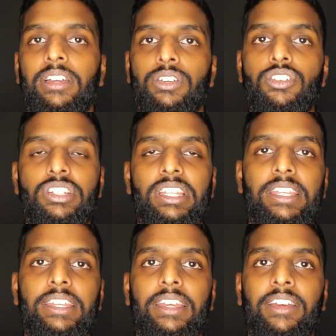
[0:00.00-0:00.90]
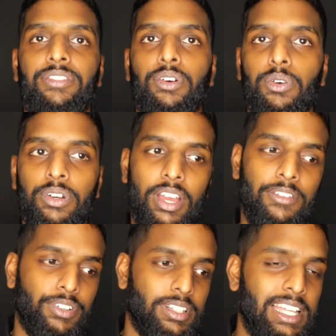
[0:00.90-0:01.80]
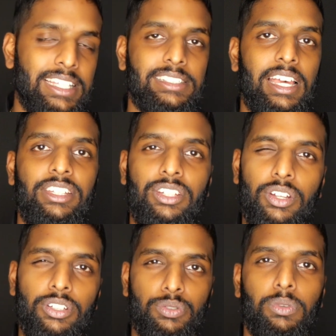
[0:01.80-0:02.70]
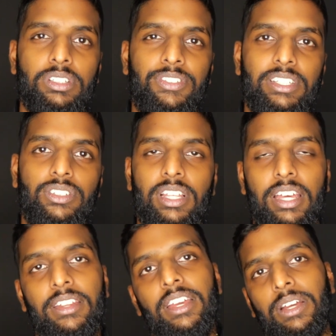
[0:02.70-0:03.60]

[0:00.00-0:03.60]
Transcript: Usually, if you're going for the debt side, you know, you just want his fixed return.